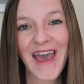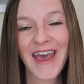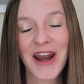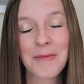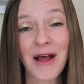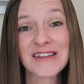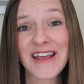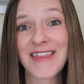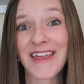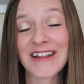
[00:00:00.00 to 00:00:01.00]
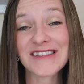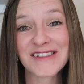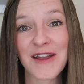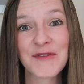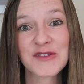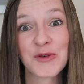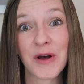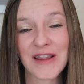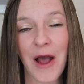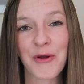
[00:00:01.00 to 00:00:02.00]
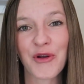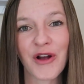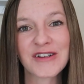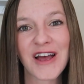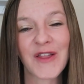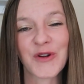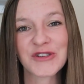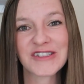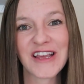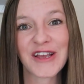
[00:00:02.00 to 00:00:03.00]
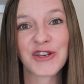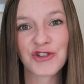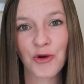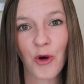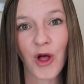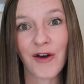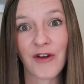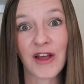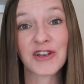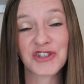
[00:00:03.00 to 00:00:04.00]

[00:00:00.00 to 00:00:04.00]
And I'm not saying that it's safe to allow your young toddler to take control of a